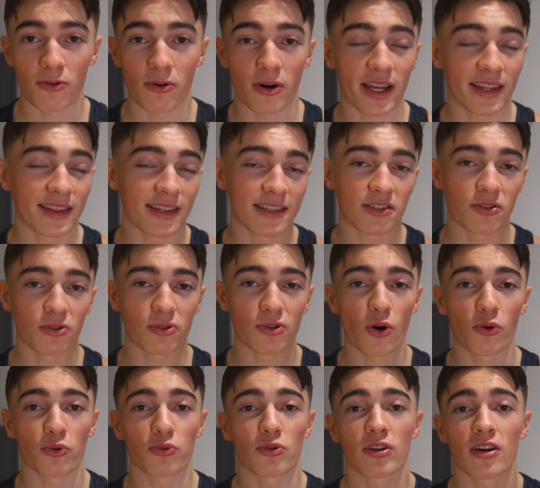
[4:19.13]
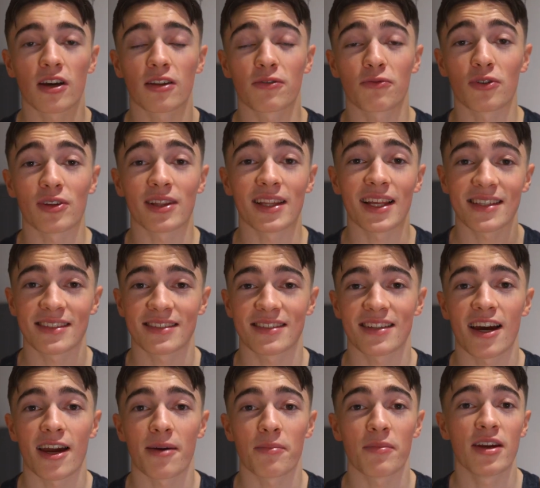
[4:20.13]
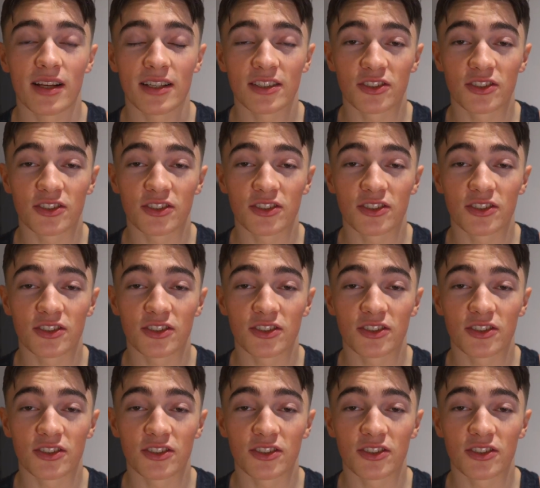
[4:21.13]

or at least you're going to cut for less time.